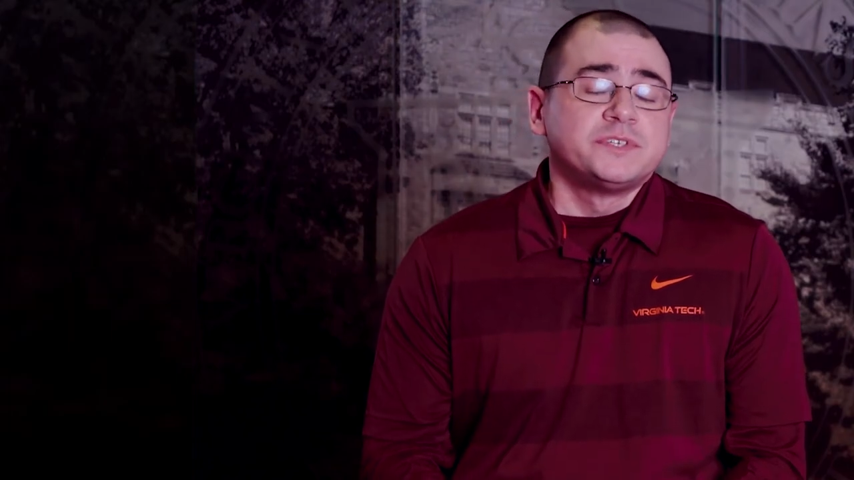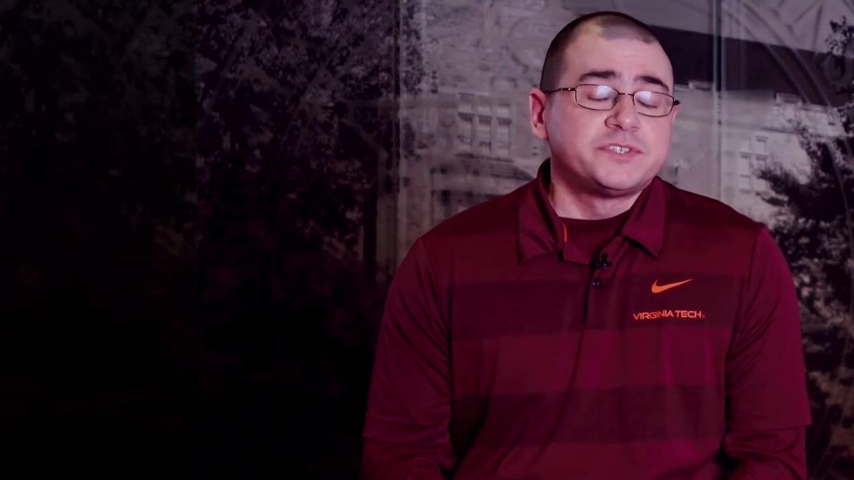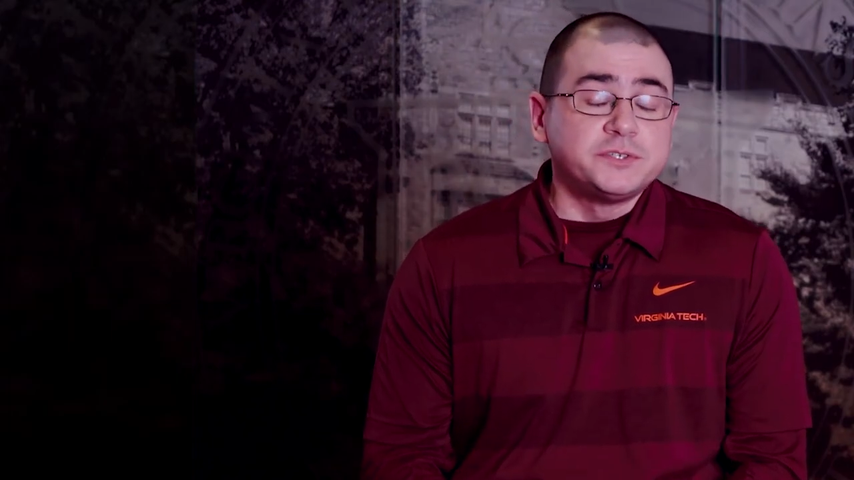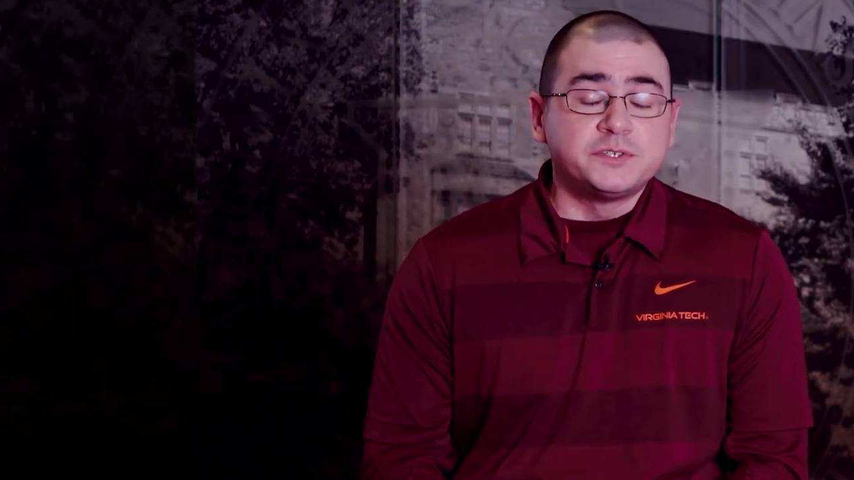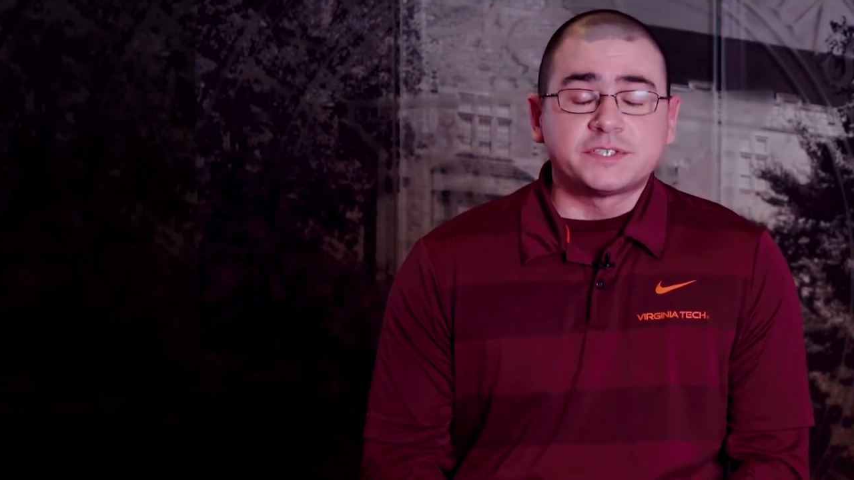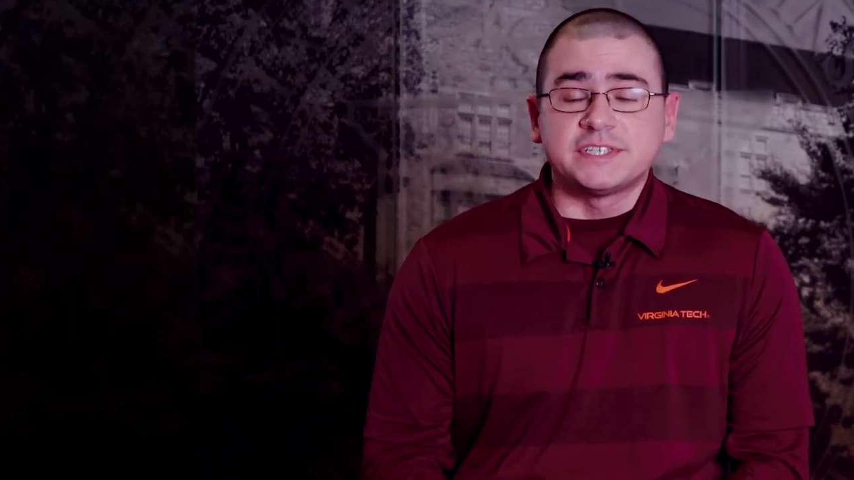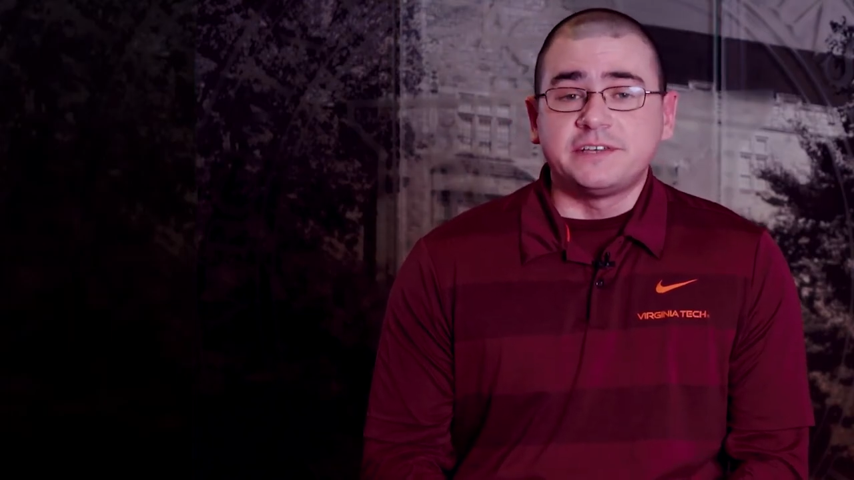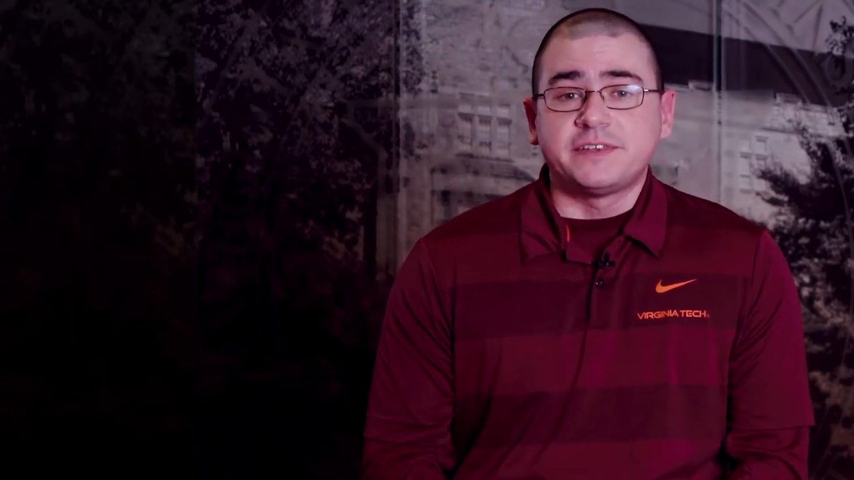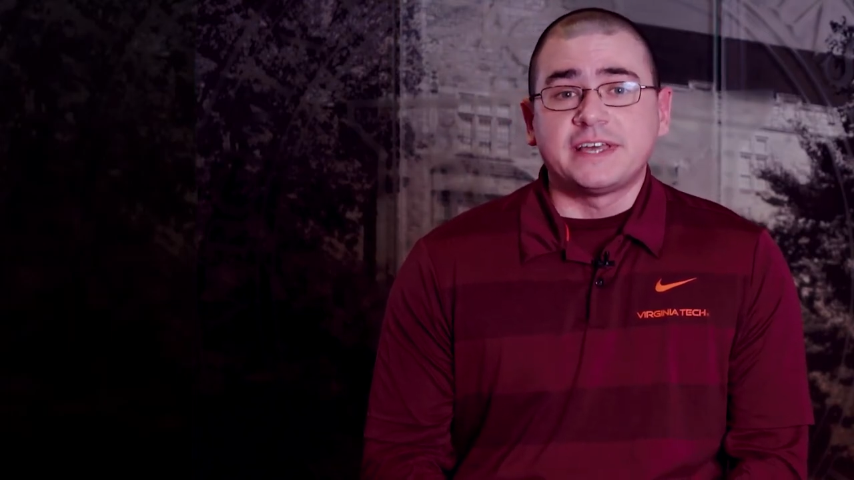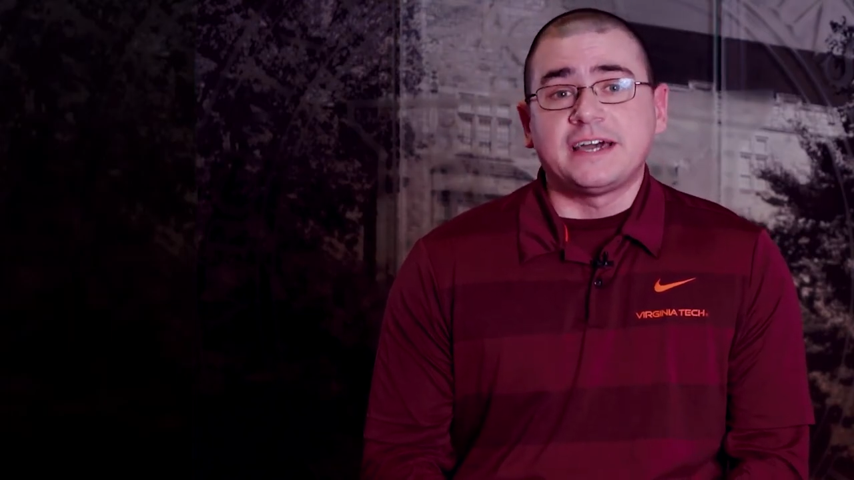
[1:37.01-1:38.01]
Students
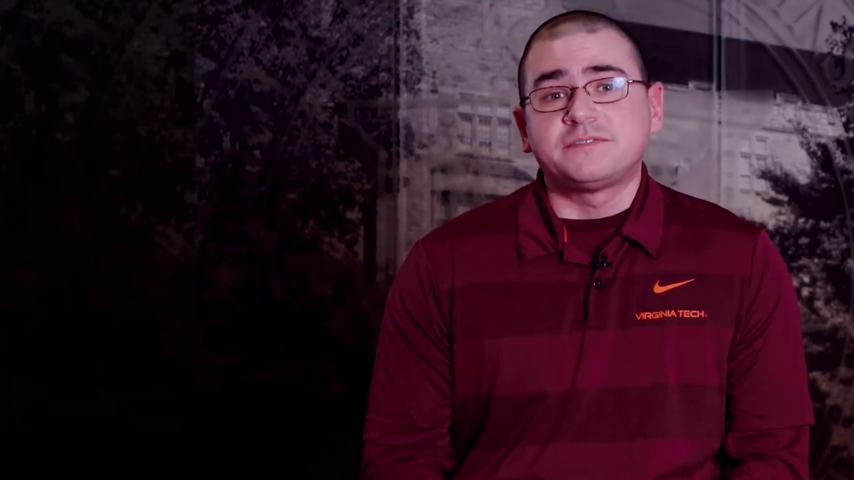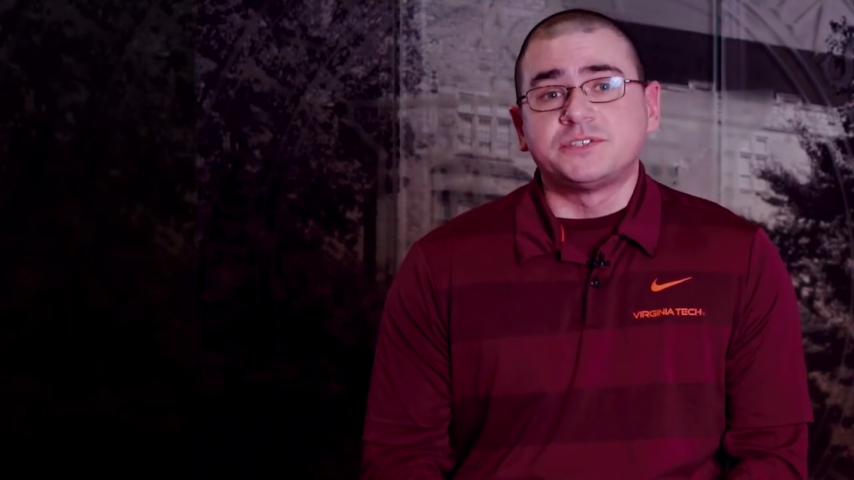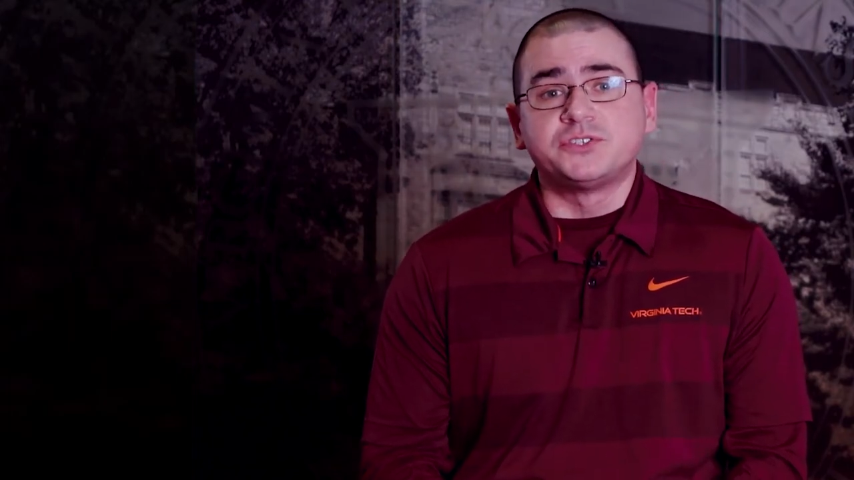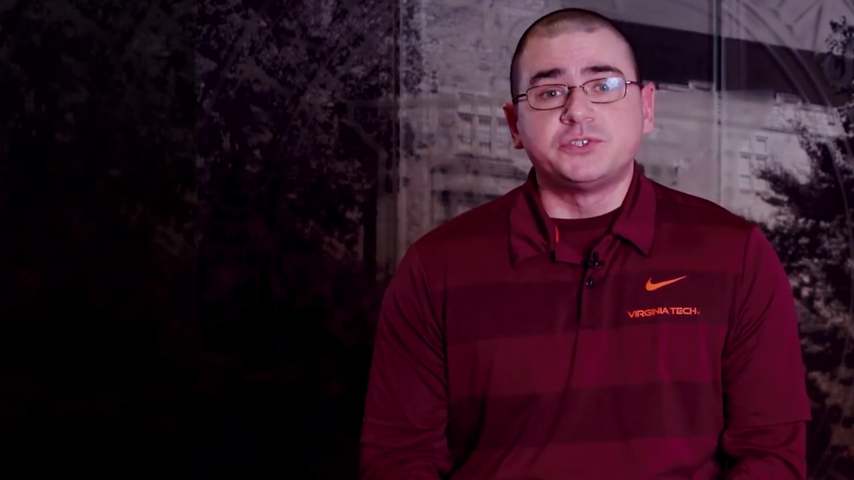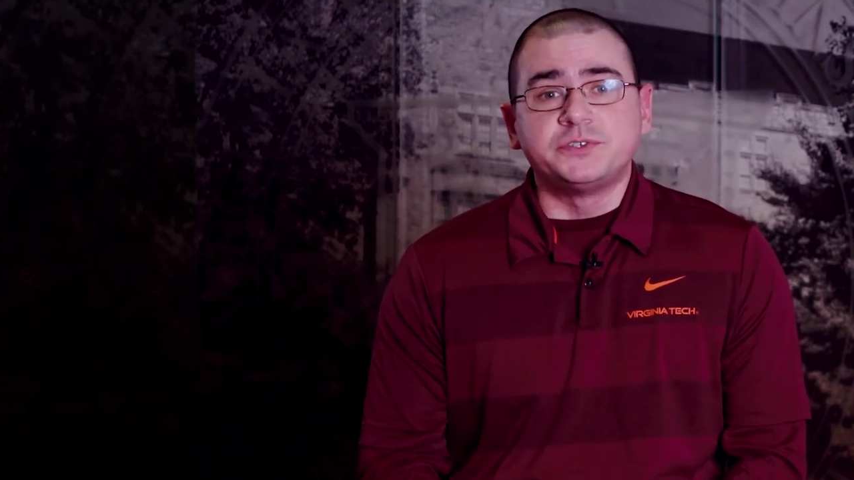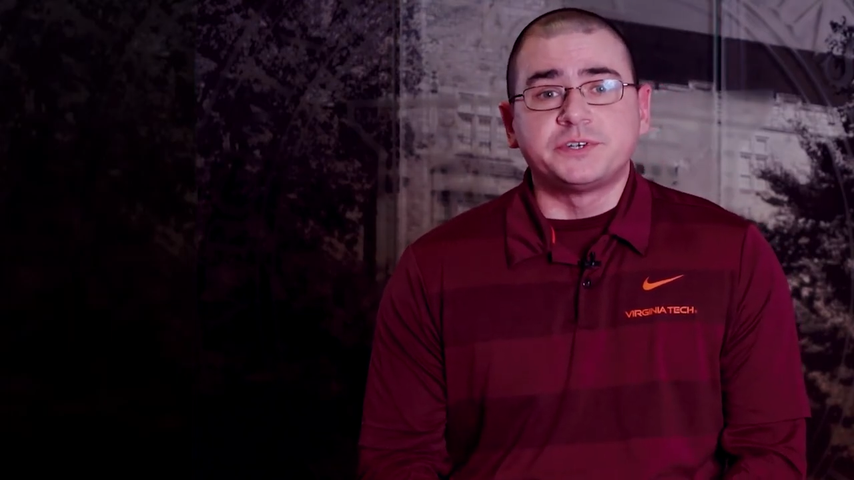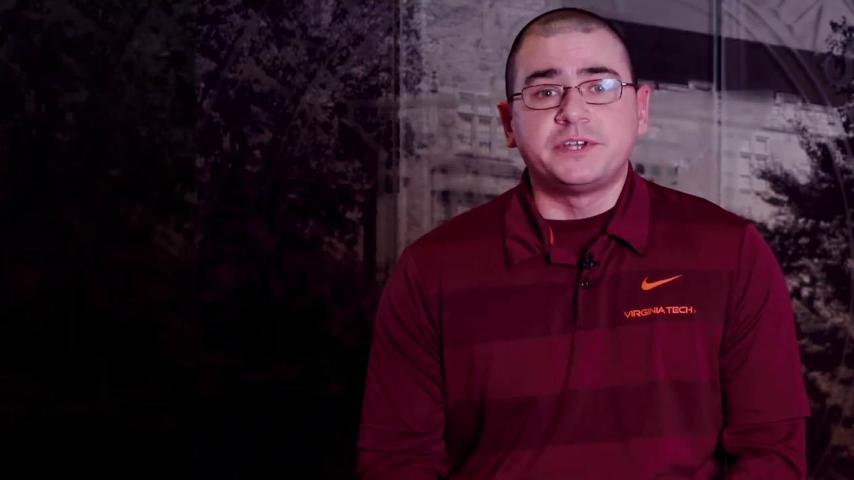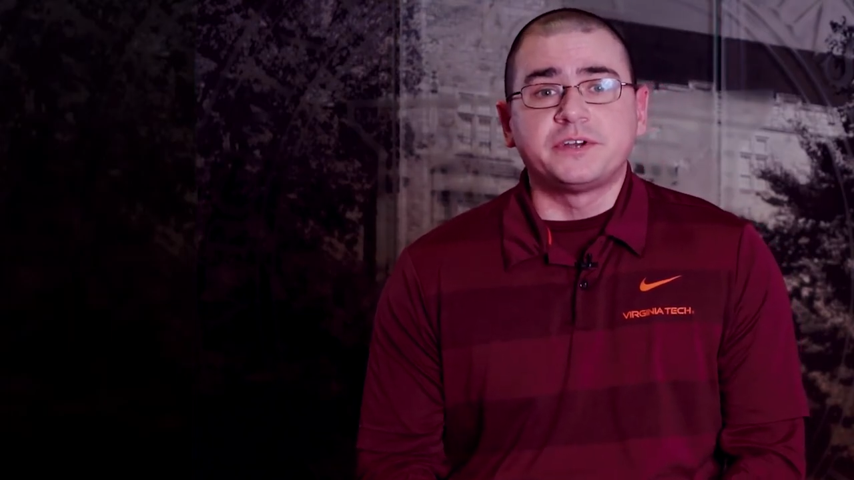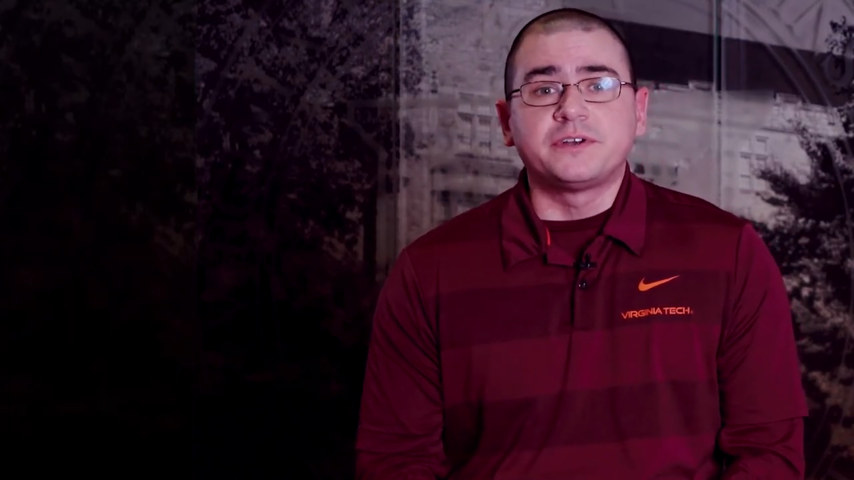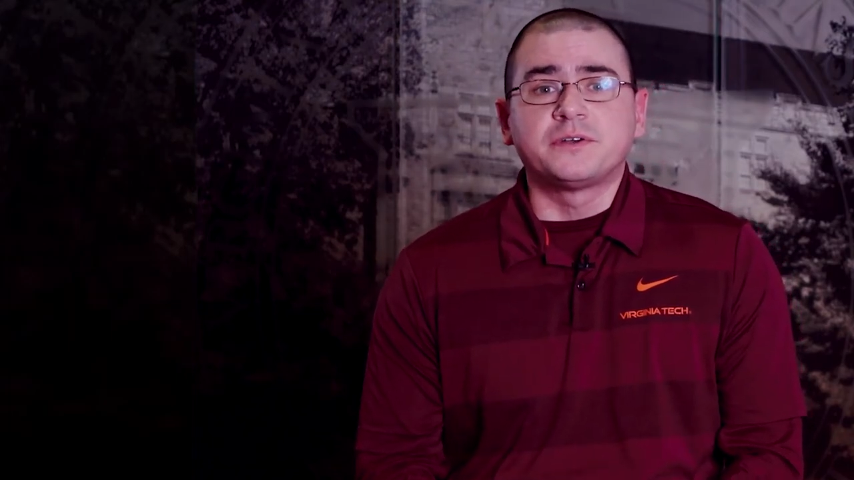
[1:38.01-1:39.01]
leaving after junior
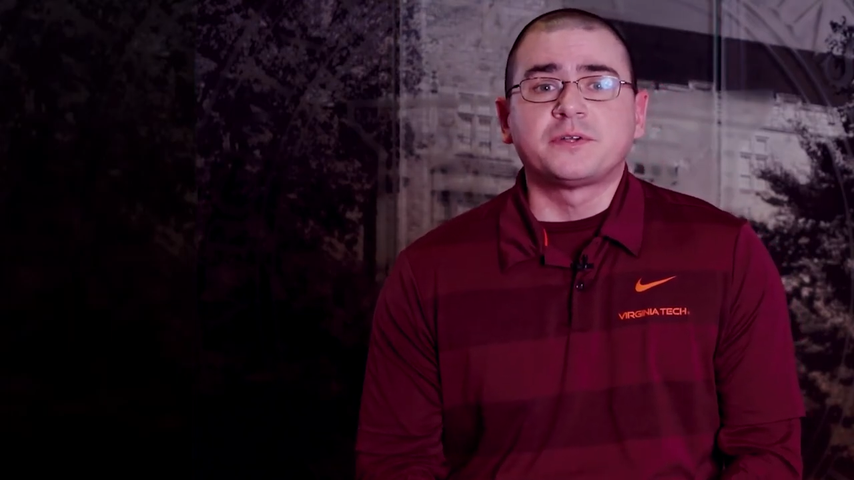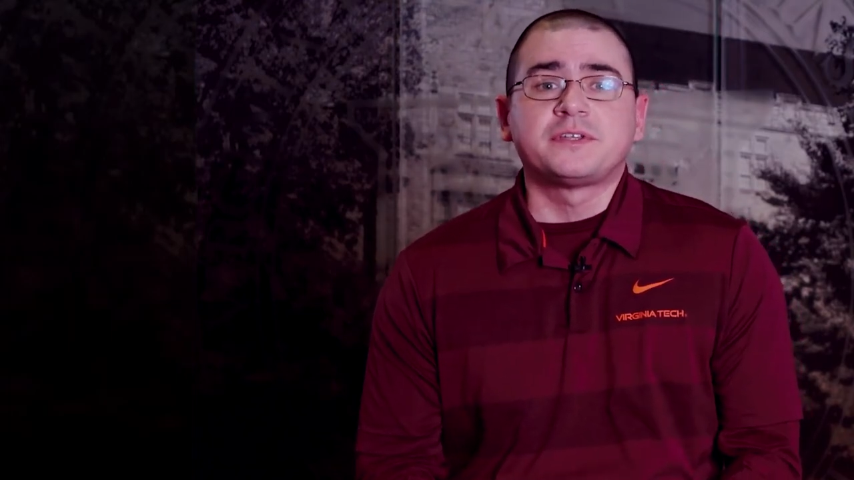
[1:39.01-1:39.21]
year,